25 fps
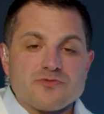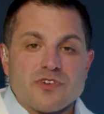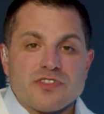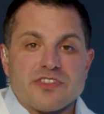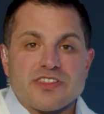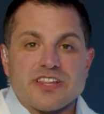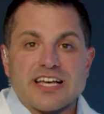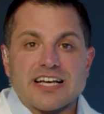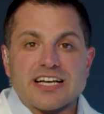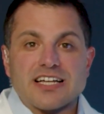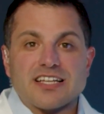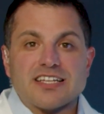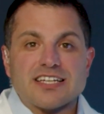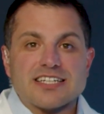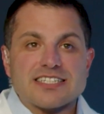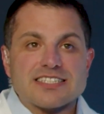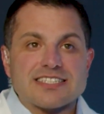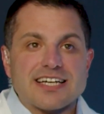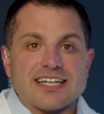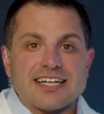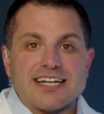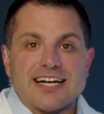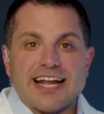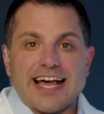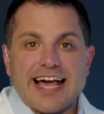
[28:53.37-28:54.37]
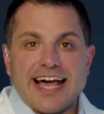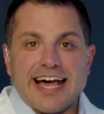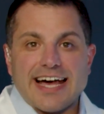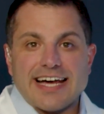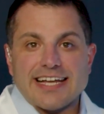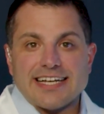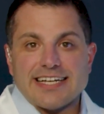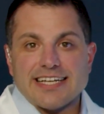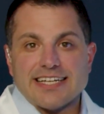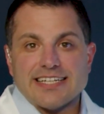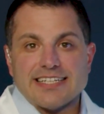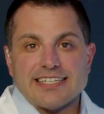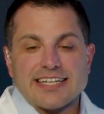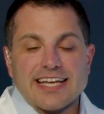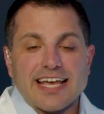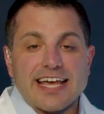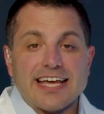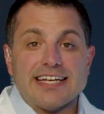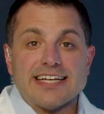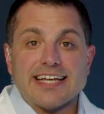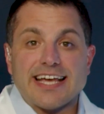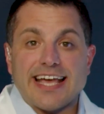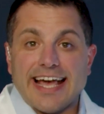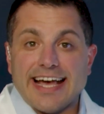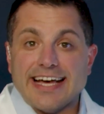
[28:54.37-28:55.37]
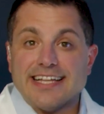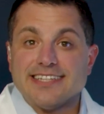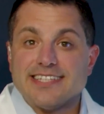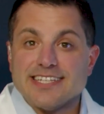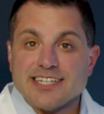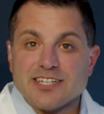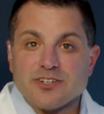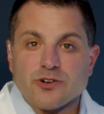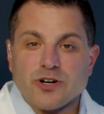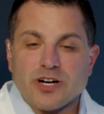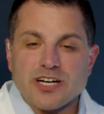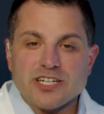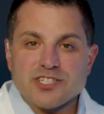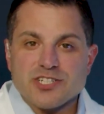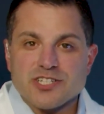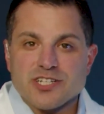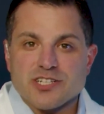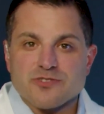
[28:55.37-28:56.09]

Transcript: whether they clicked on an ad in Candy Crush,